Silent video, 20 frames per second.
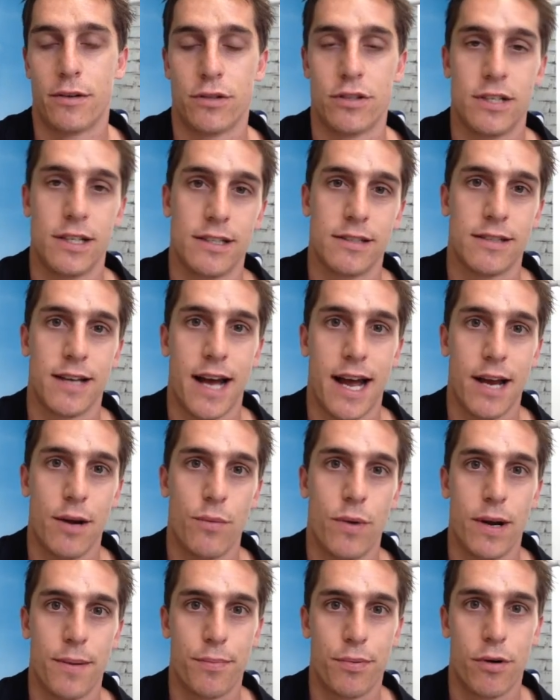a 6 to 8
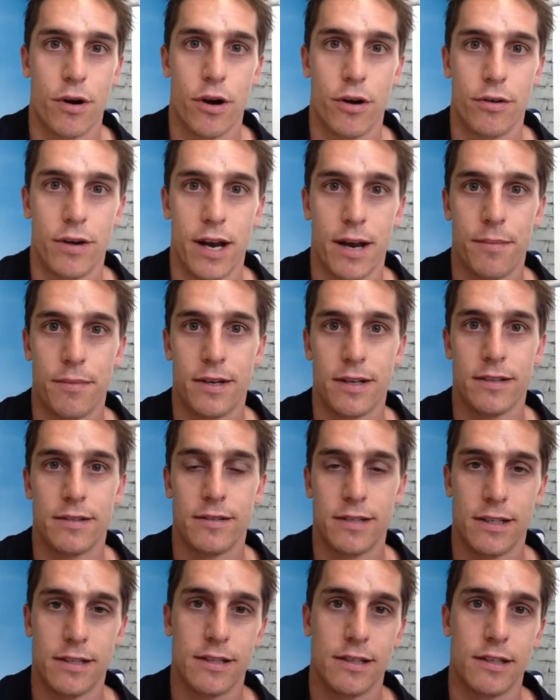week program
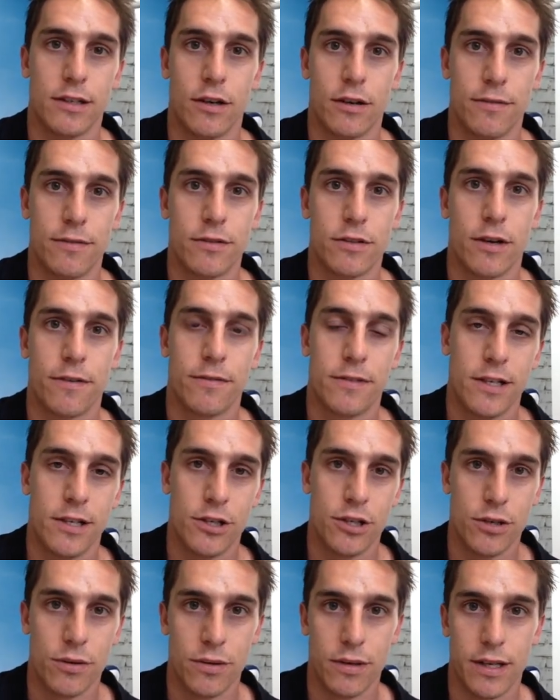consisting of soft
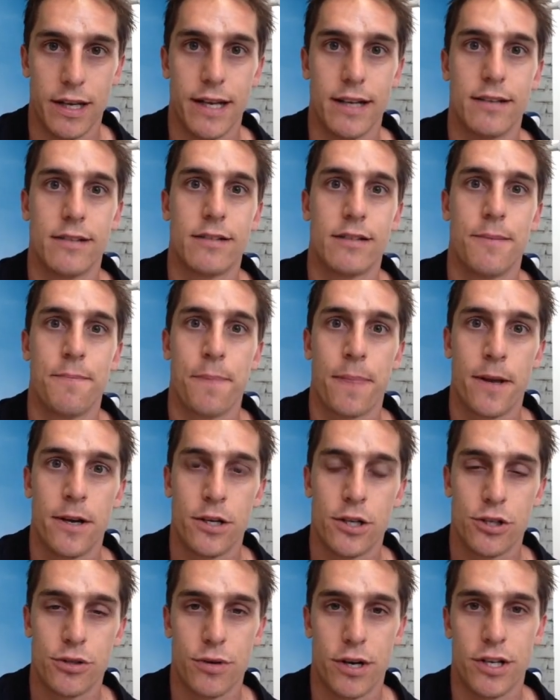tissue release,
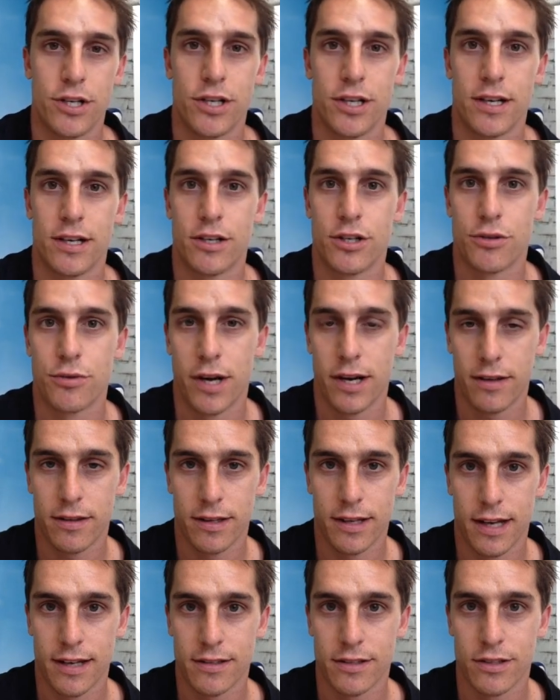stretching and
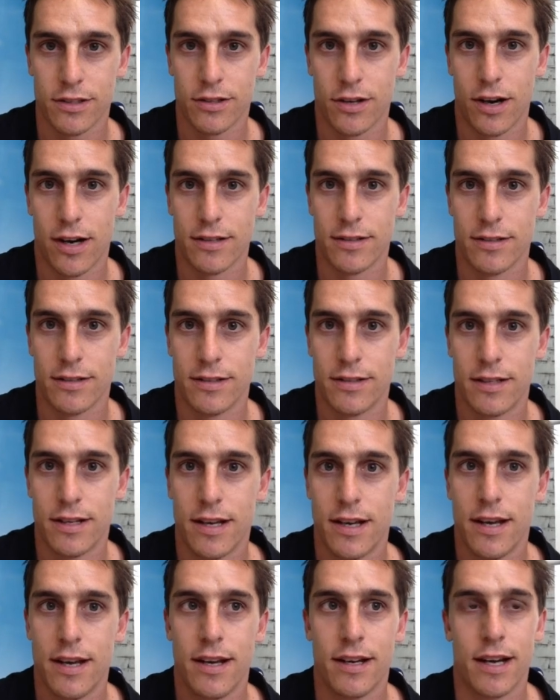strengthening exercises
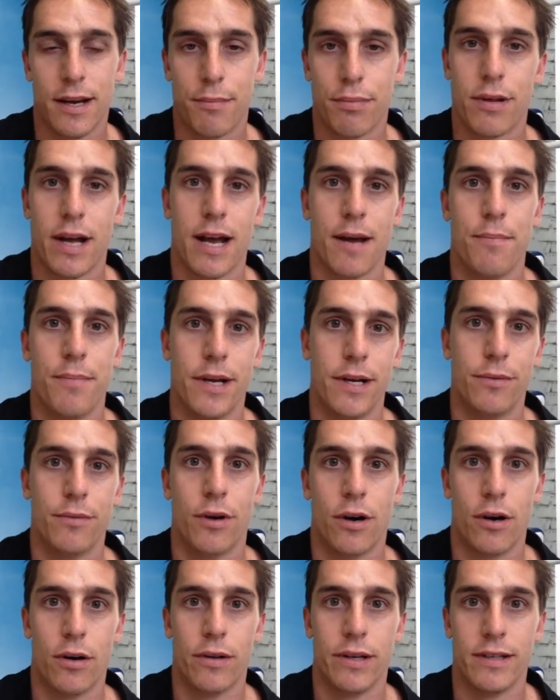can play a big
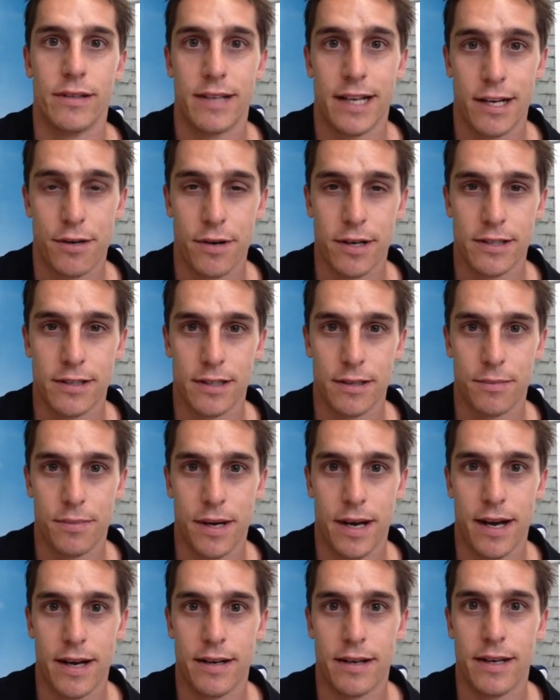role in decreasing
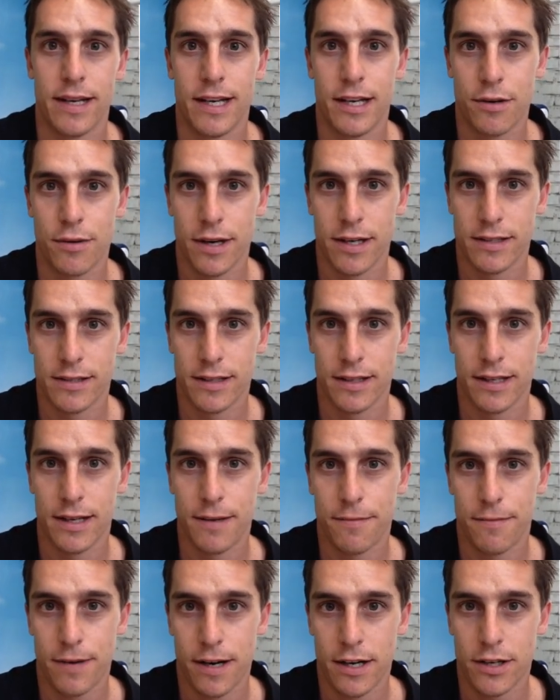pain and increasing
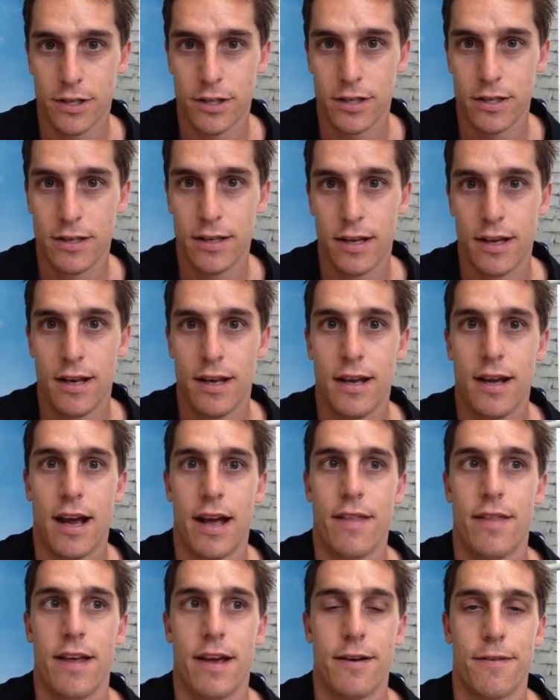hip function,
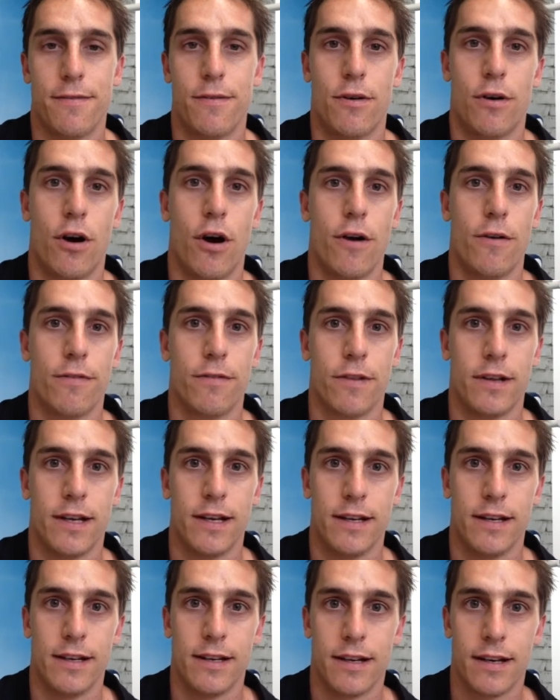and therefore
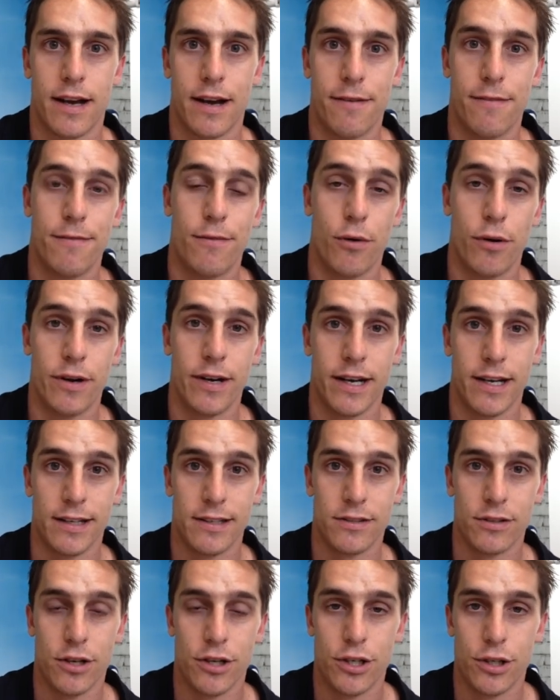hopefully avoid any
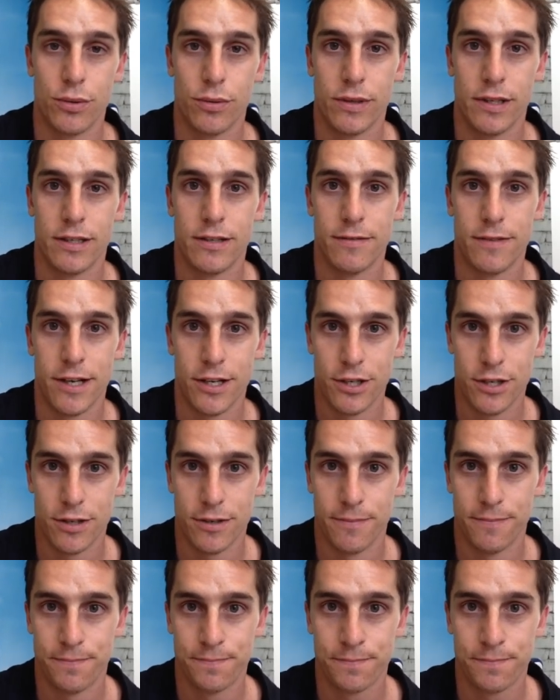surgical intervention.